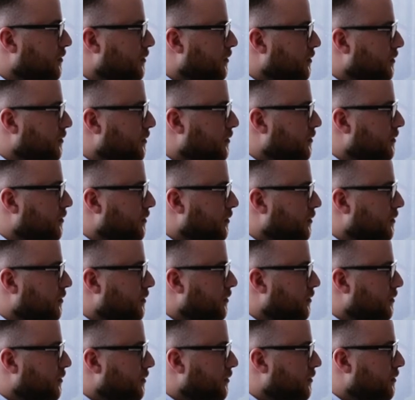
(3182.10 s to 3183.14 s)

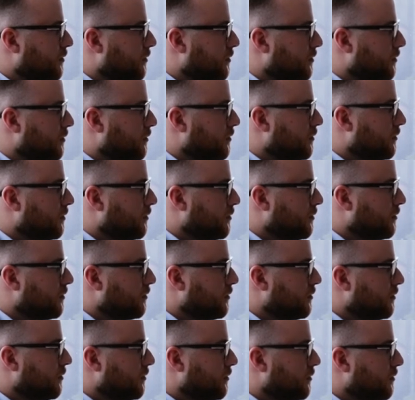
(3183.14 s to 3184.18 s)

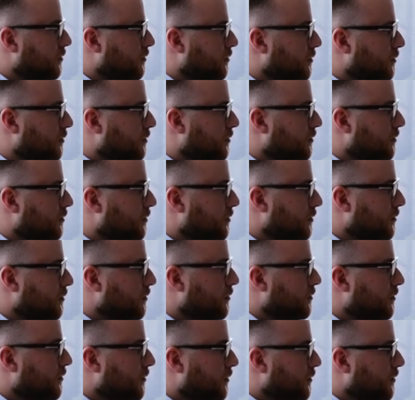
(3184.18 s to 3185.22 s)

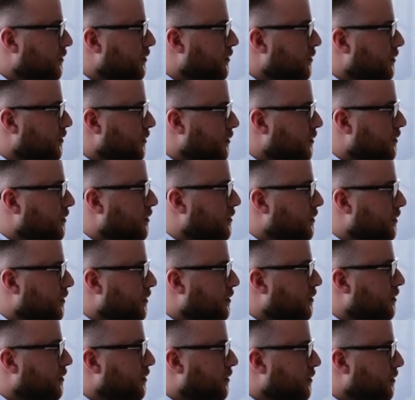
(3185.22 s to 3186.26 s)

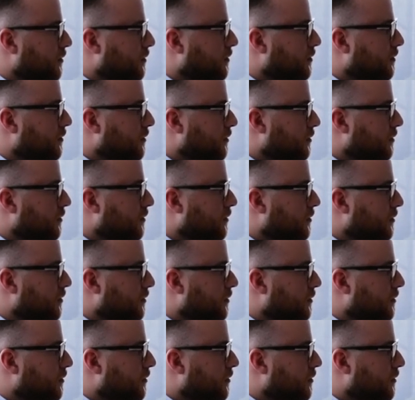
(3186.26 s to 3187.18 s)
The person shown says nothing.